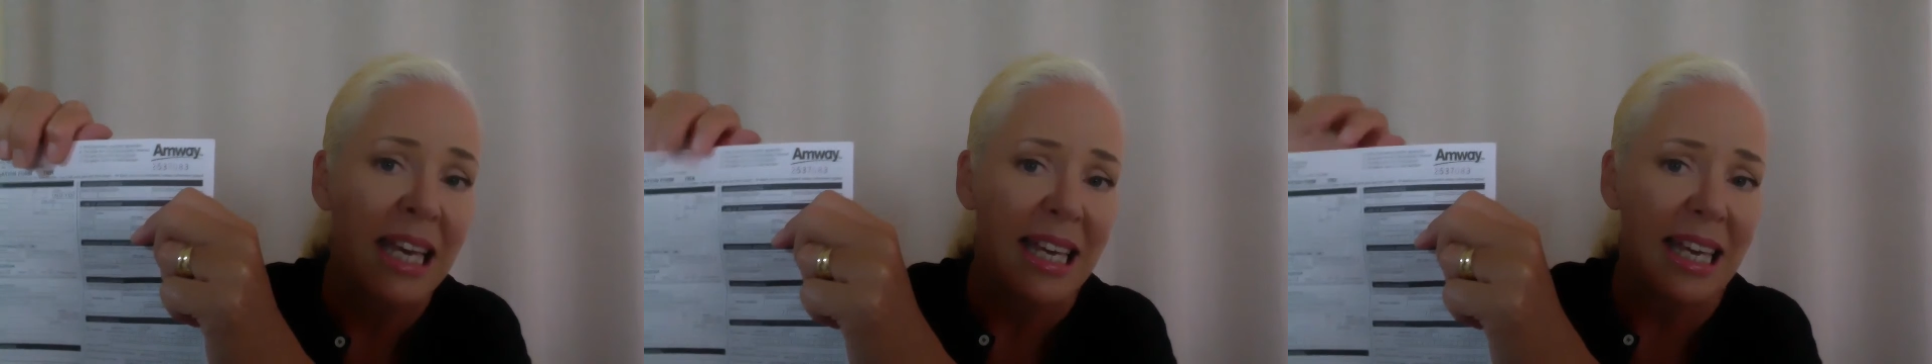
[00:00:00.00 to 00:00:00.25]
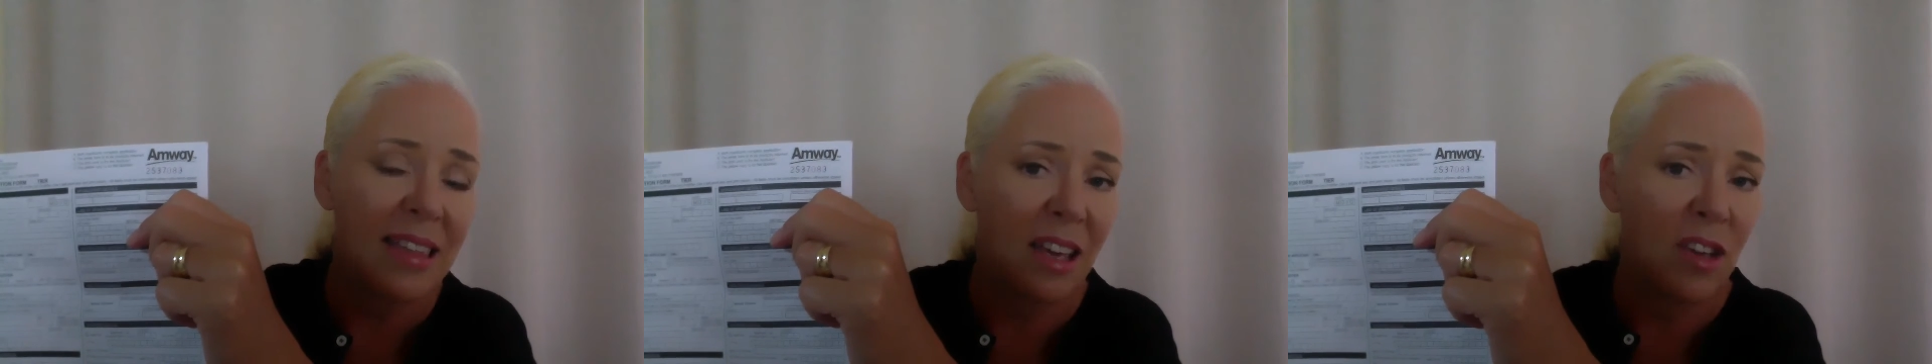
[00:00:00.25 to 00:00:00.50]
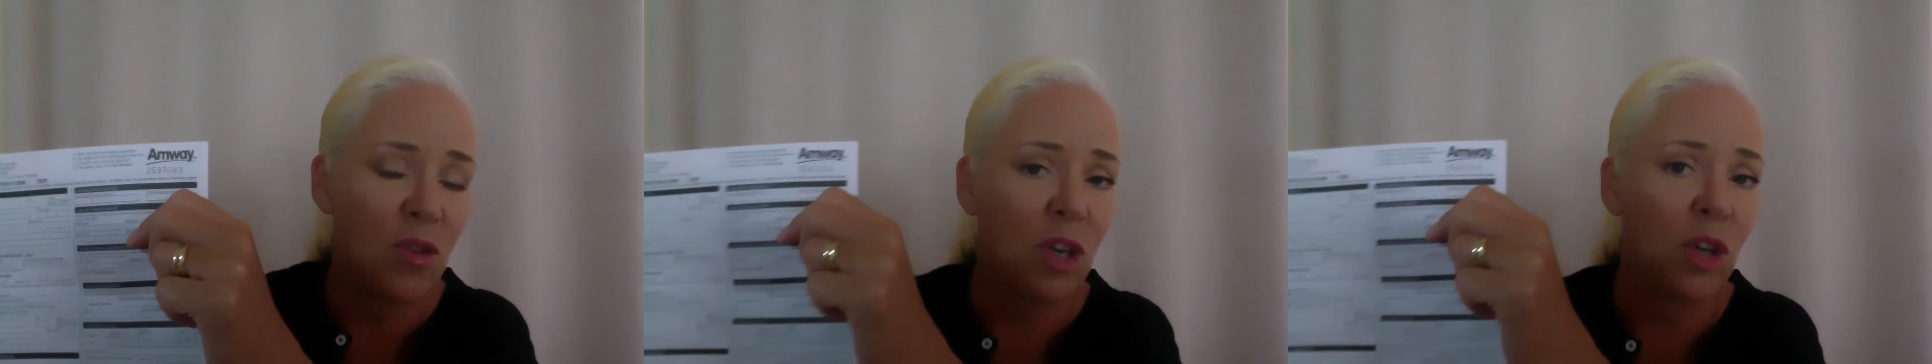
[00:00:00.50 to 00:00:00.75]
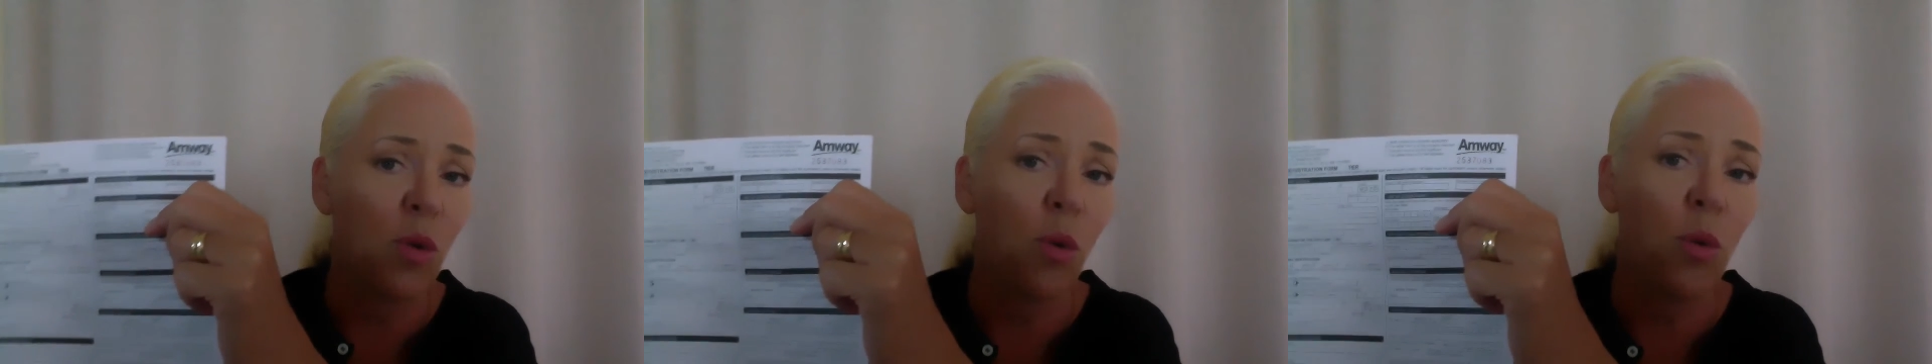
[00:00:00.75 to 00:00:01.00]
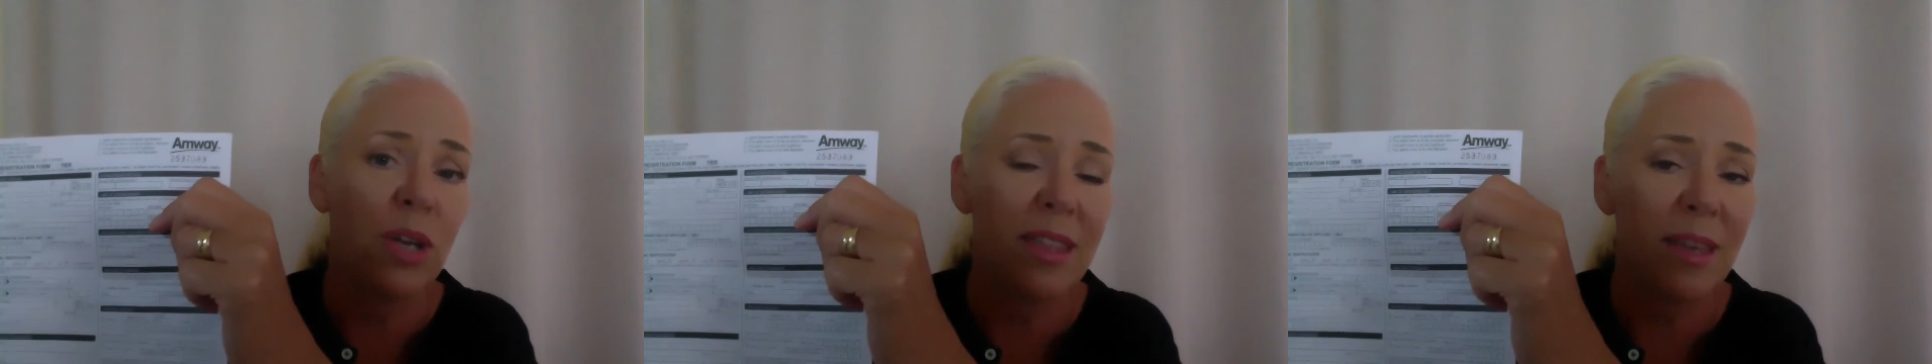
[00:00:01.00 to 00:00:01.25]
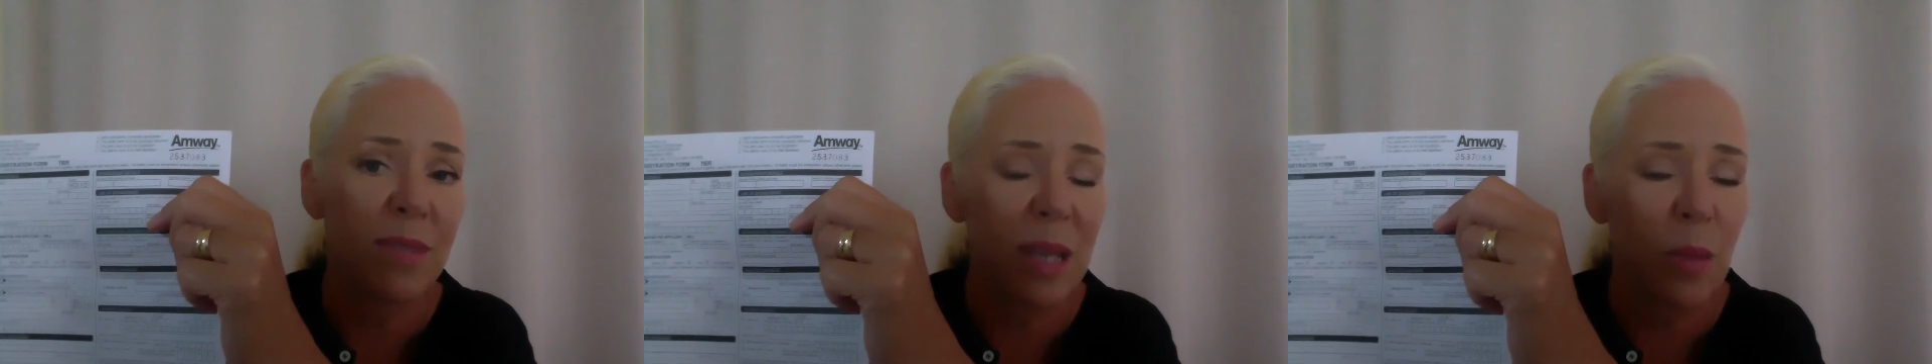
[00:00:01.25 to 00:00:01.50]
Either you can order
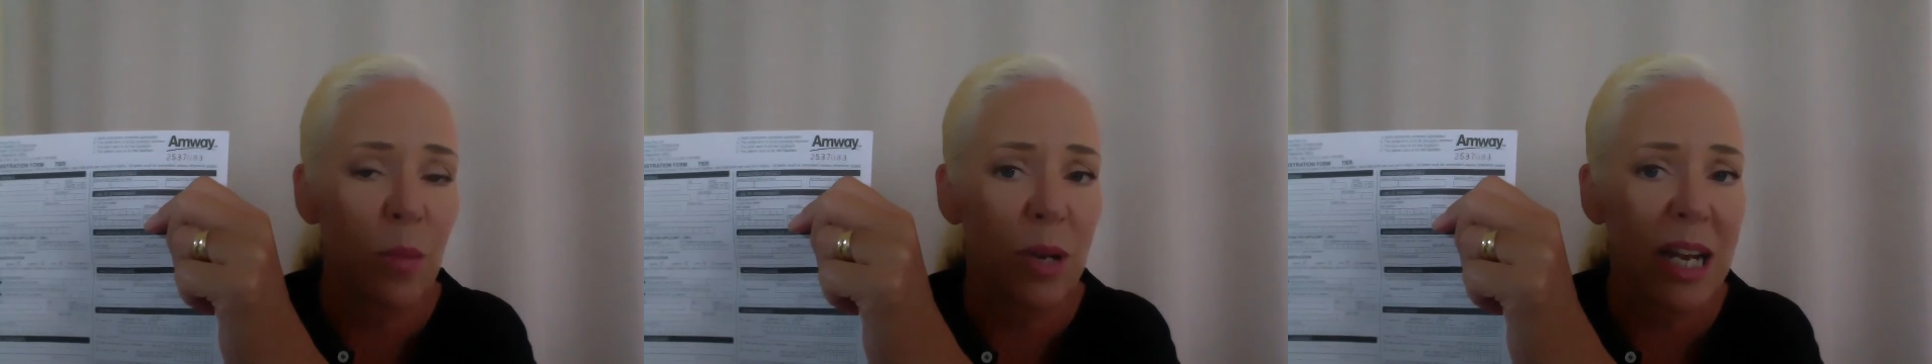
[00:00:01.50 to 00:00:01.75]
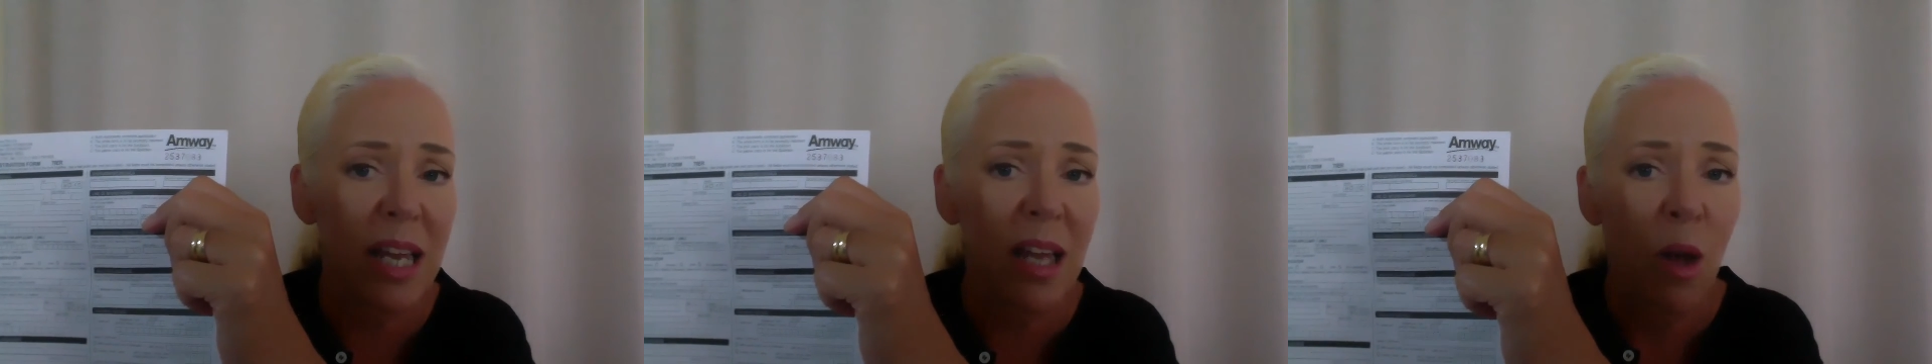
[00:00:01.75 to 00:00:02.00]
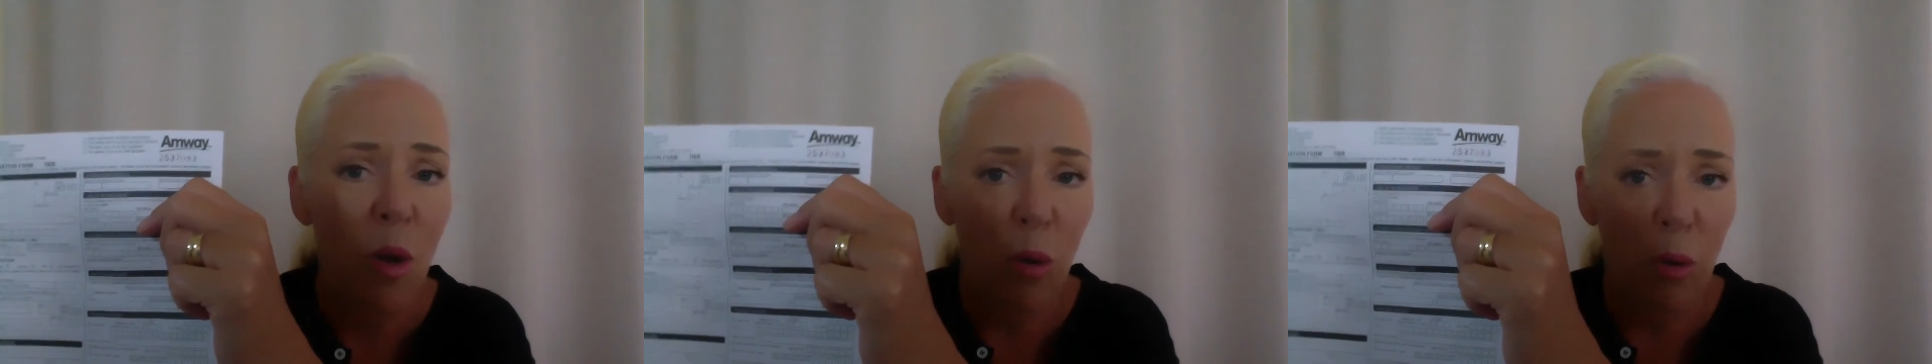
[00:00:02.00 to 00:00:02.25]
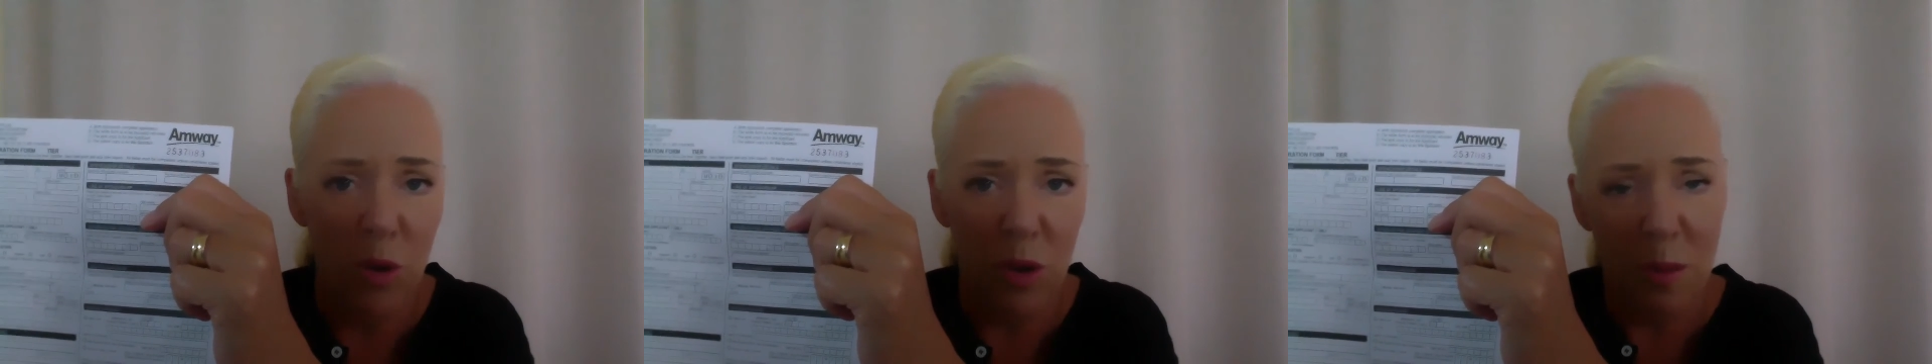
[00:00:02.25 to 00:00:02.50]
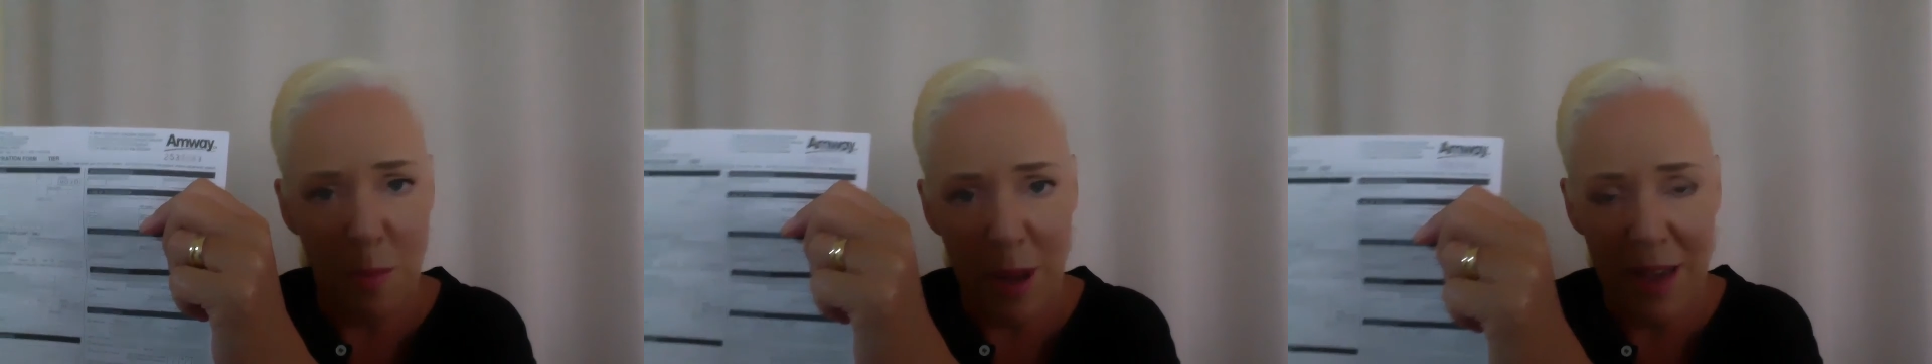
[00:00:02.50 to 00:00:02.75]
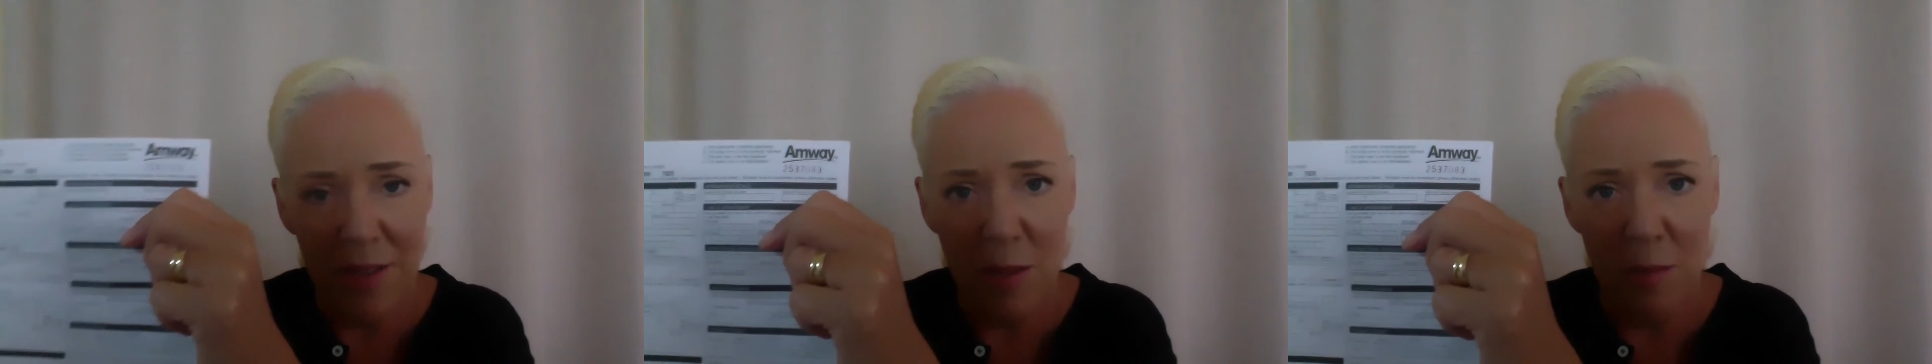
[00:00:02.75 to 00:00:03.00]
them separately or you can
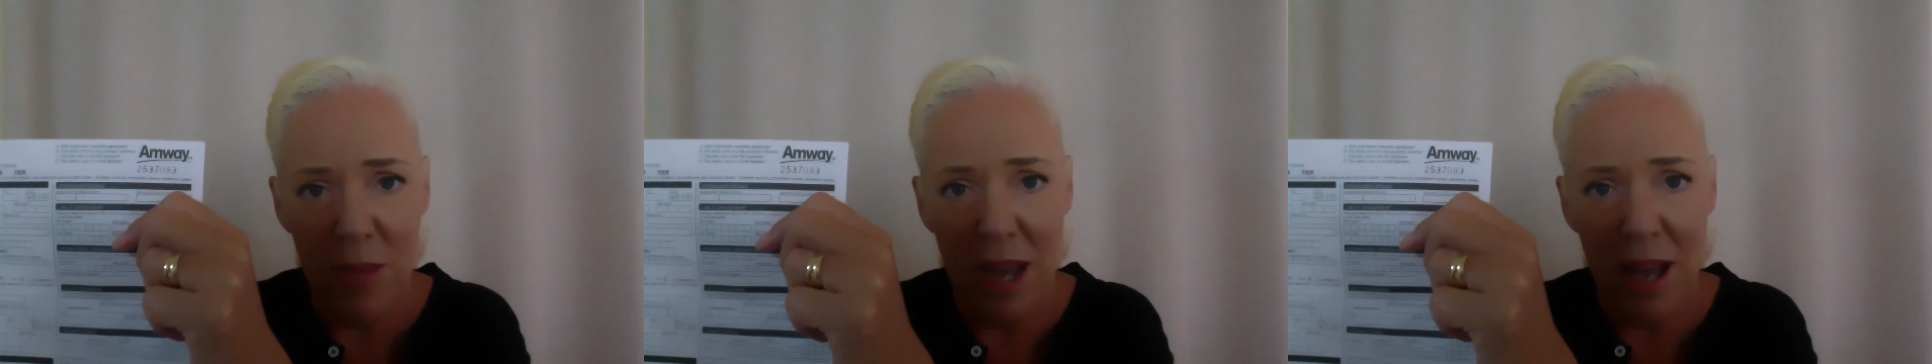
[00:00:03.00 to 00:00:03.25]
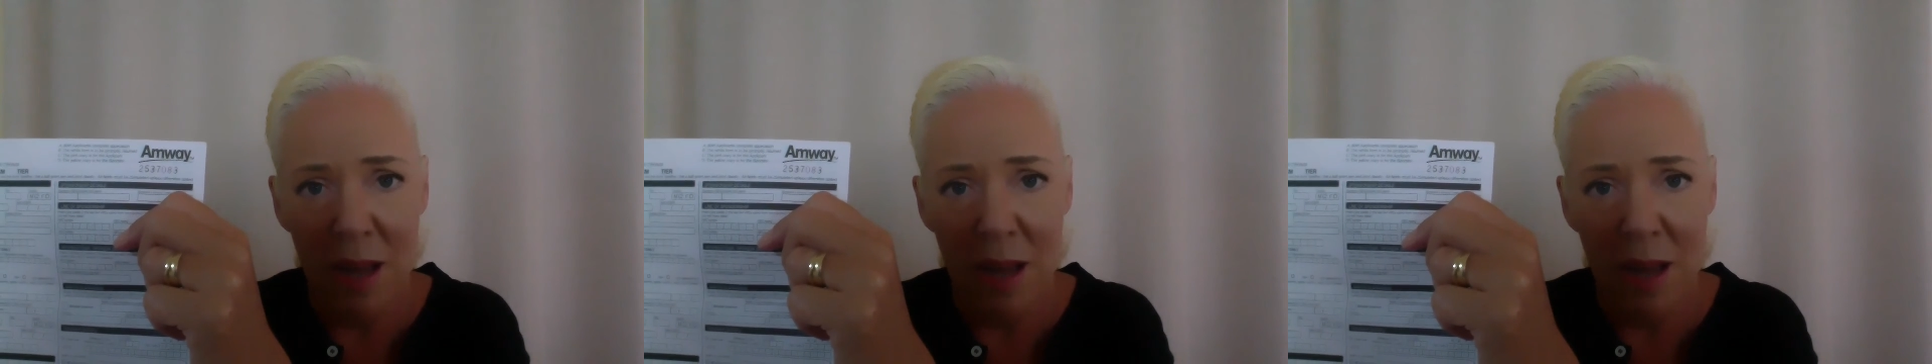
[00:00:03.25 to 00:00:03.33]
buy them